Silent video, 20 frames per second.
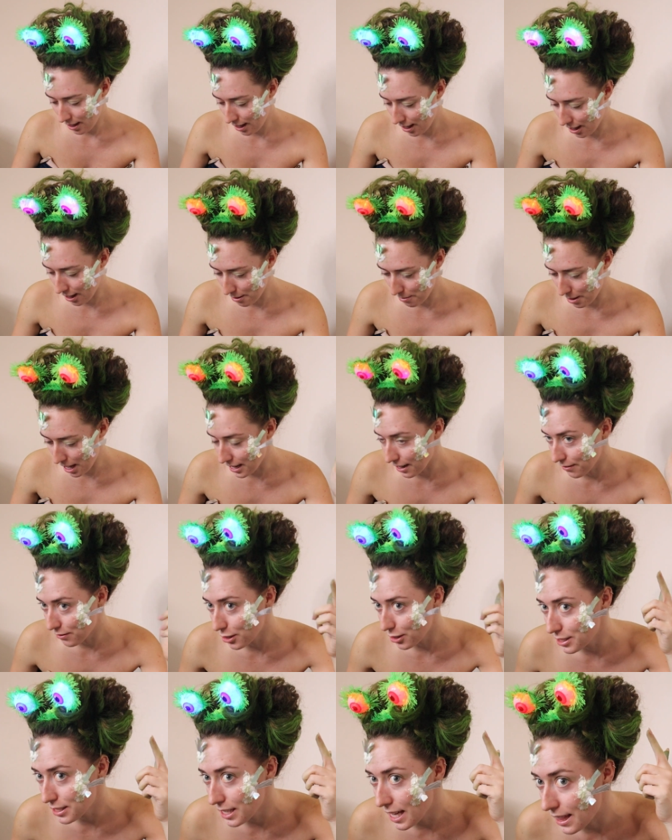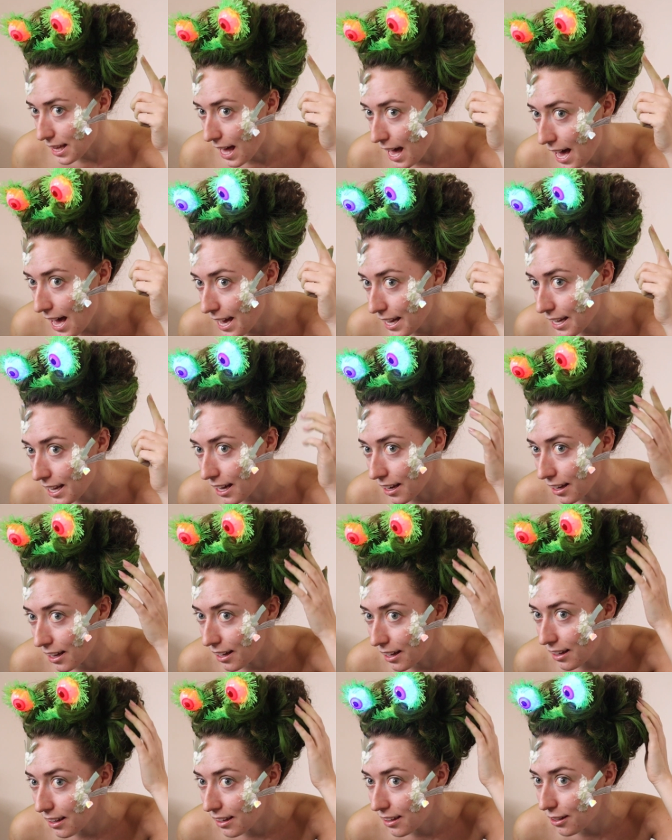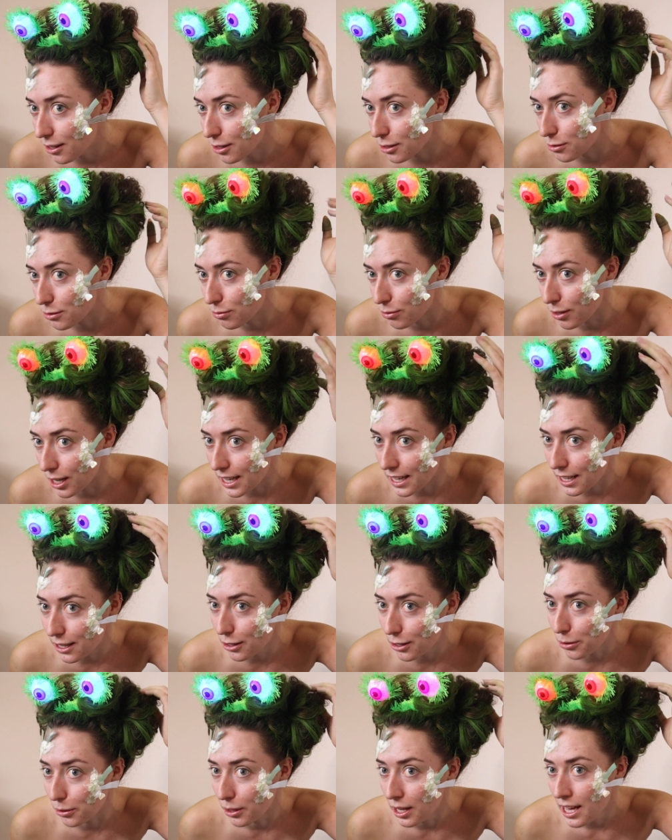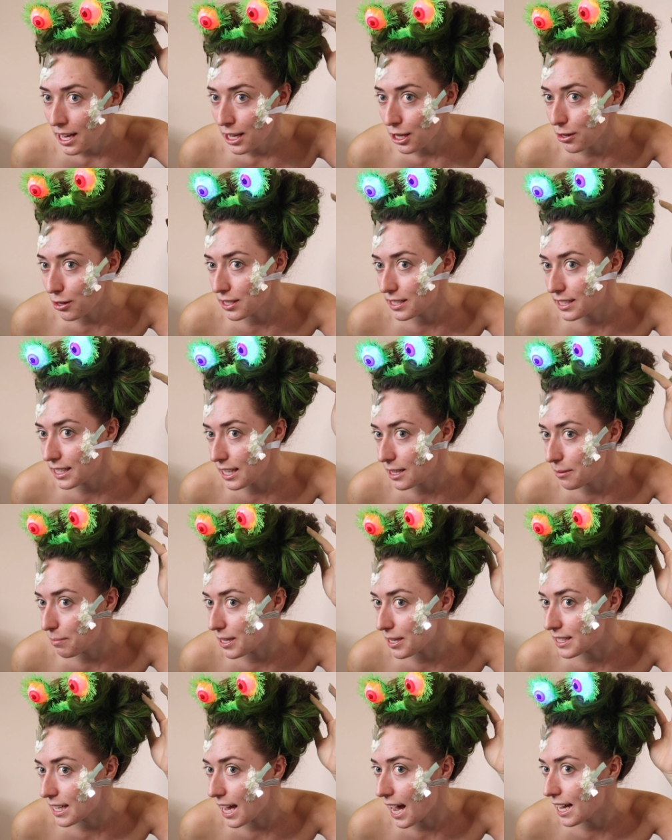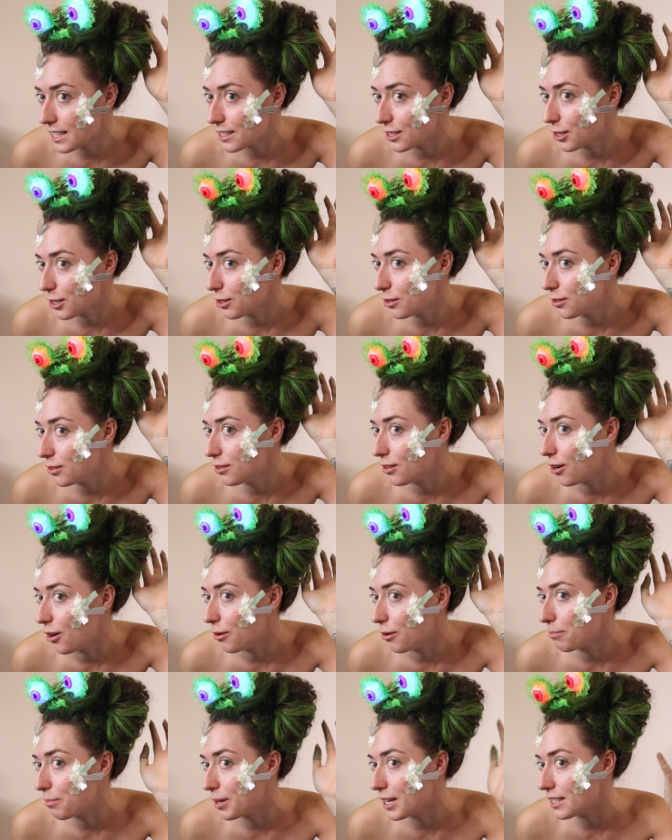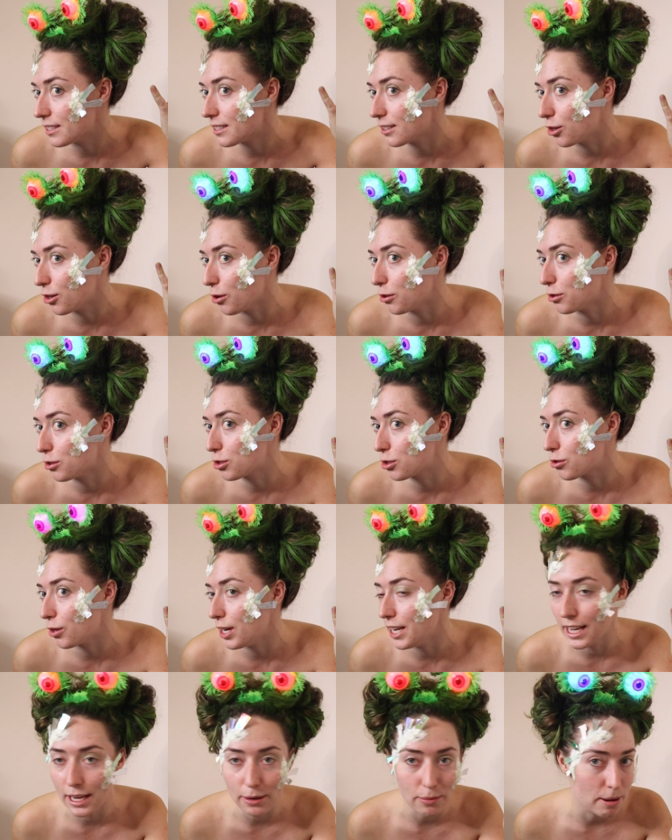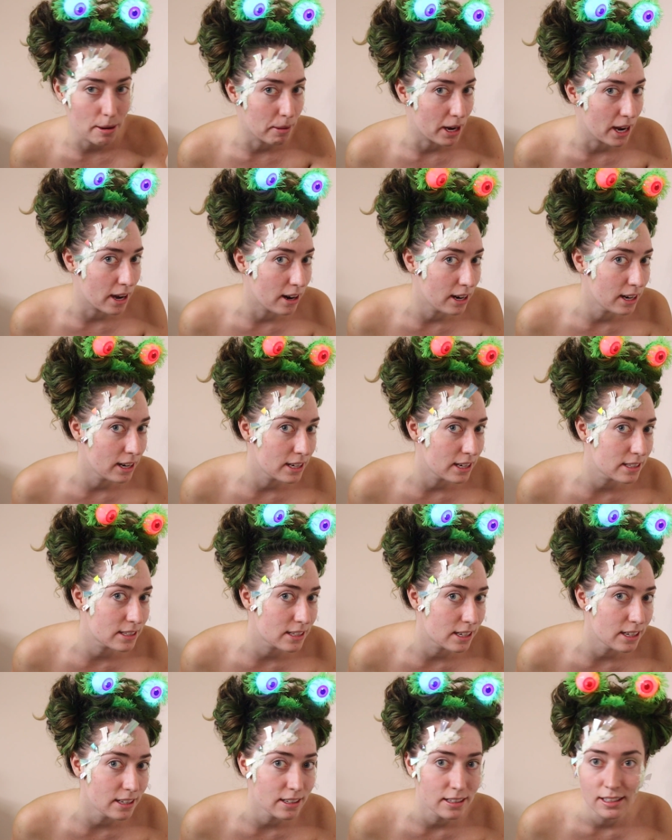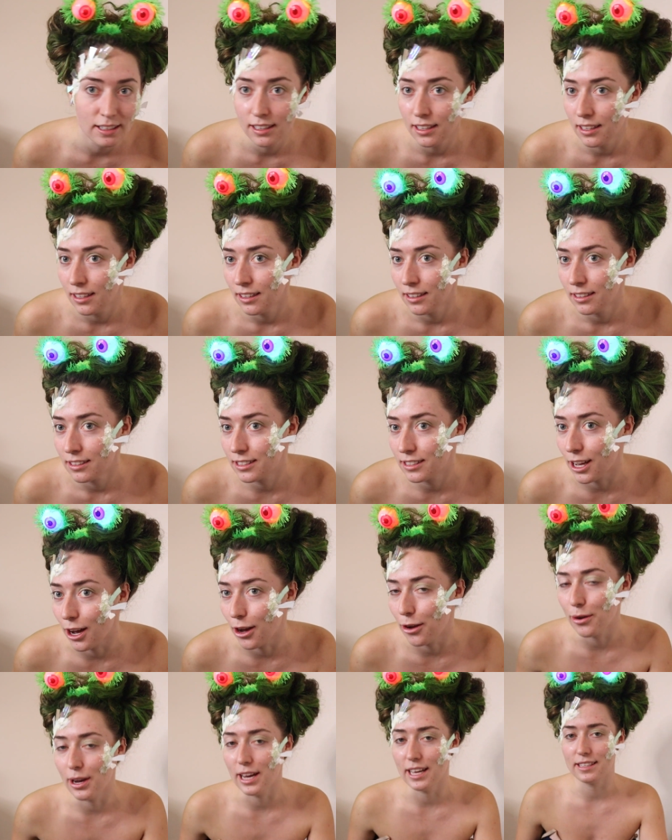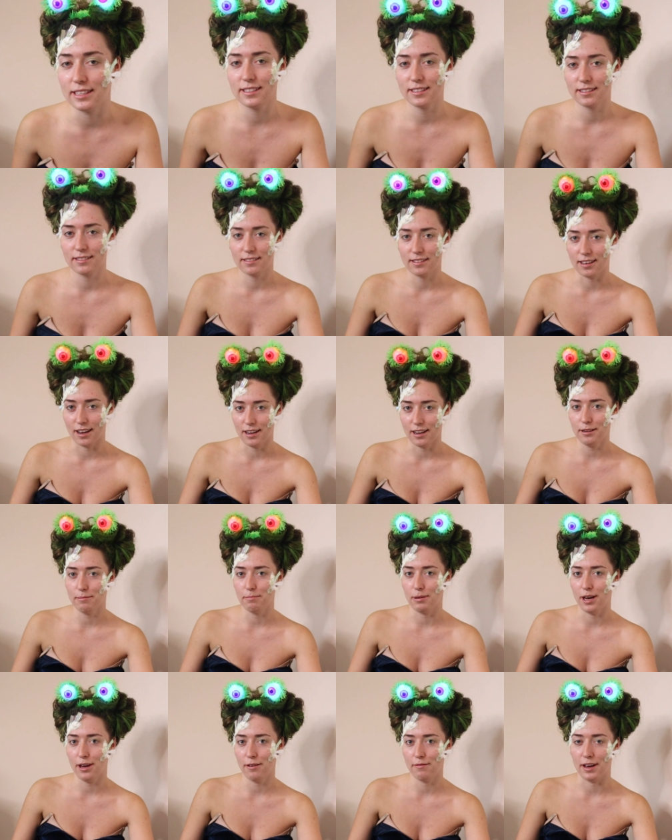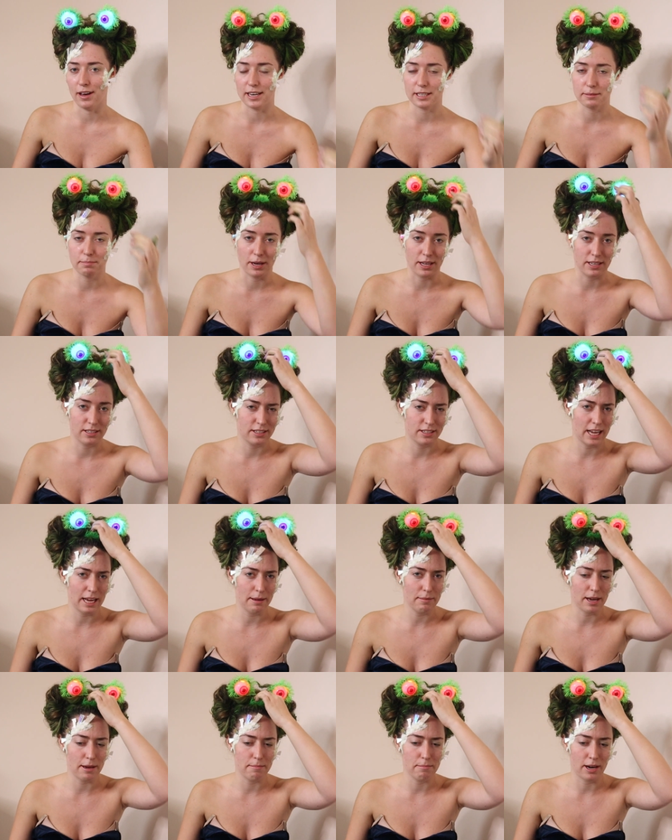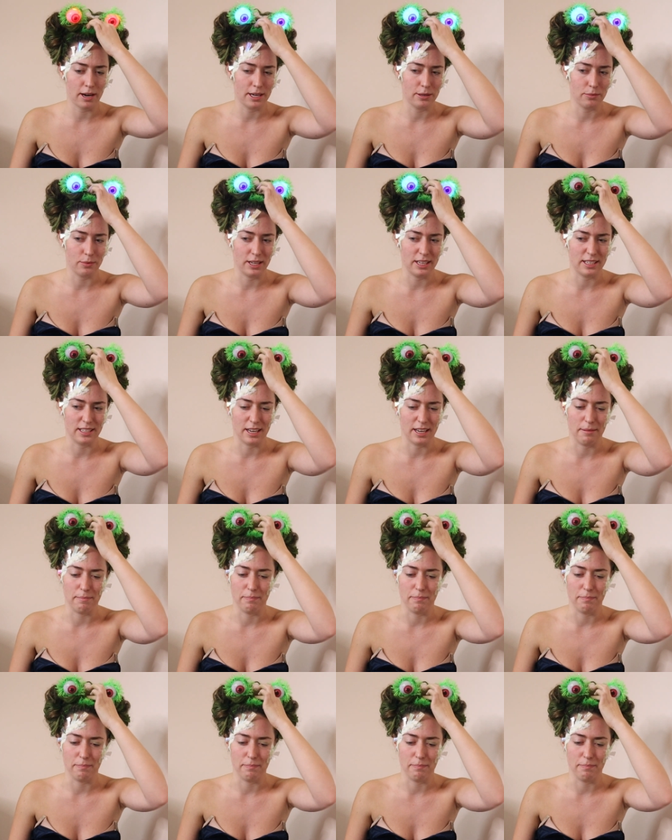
And I've got to say, the hair colour looks really cool. You can see the bits it hasn't gone on, but it's gone streaky where my highlights are. So it's kind of perfect, but keep that in mind with